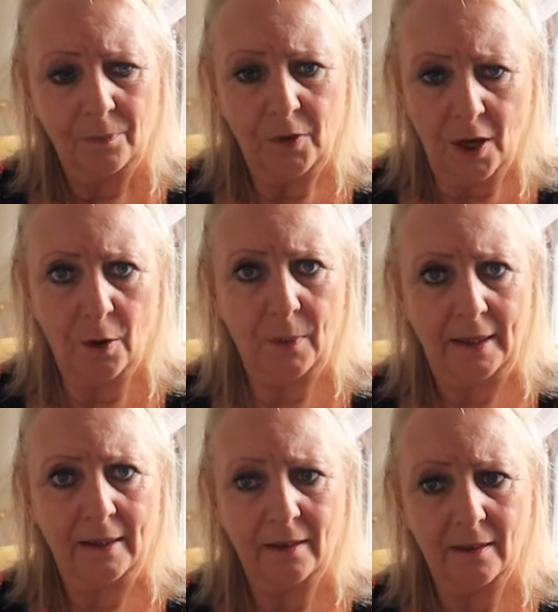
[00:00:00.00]

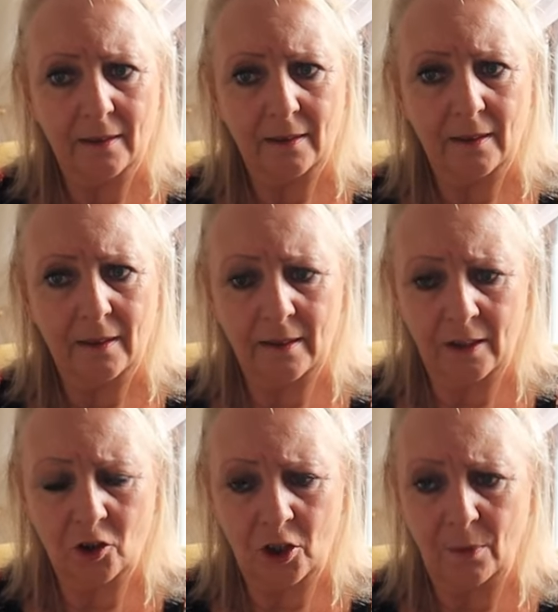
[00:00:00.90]
knowing
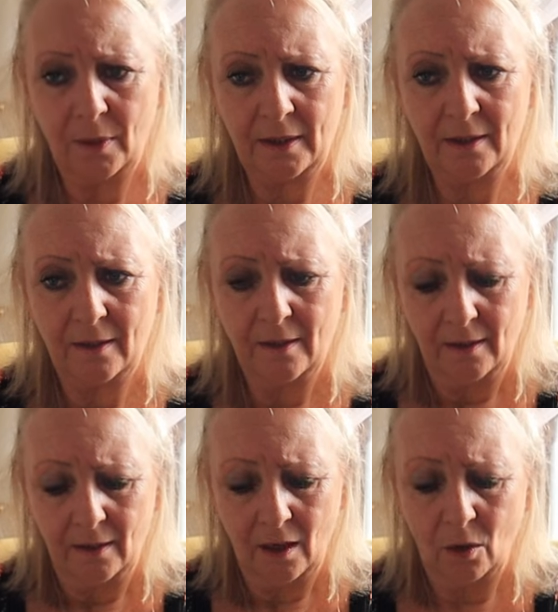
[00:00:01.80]
that she was
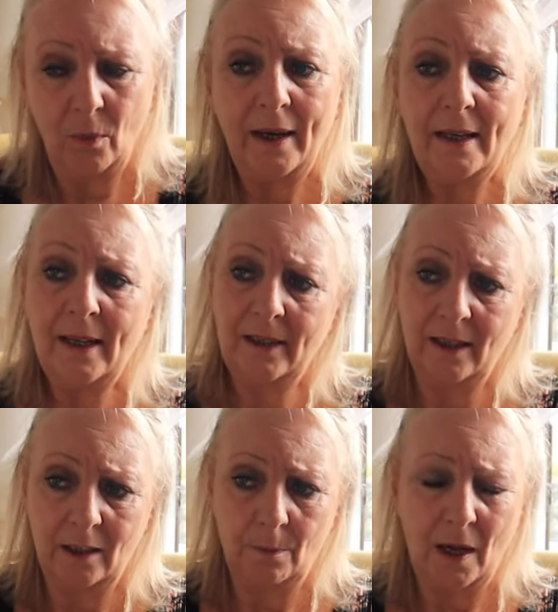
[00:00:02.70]
a
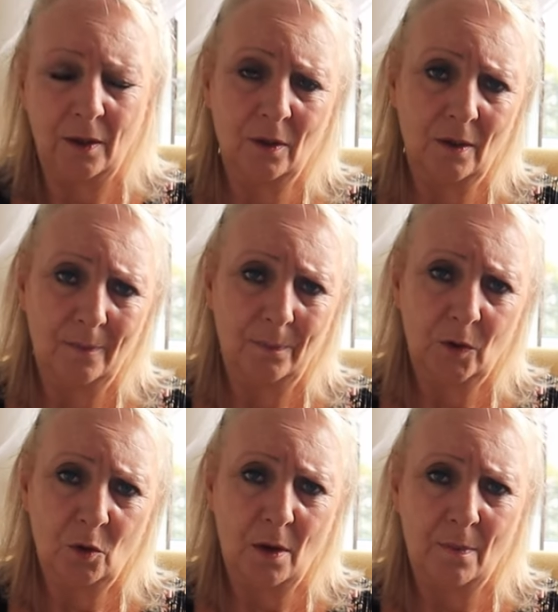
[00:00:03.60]
witness, I suppose,
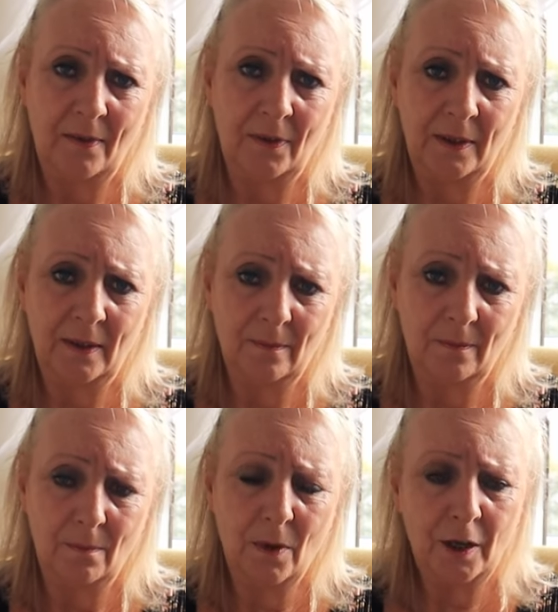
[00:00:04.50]
to her mother's
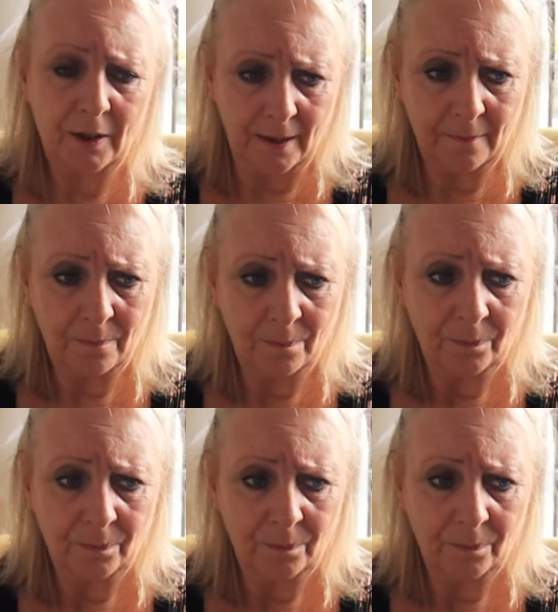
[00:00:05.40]
murder.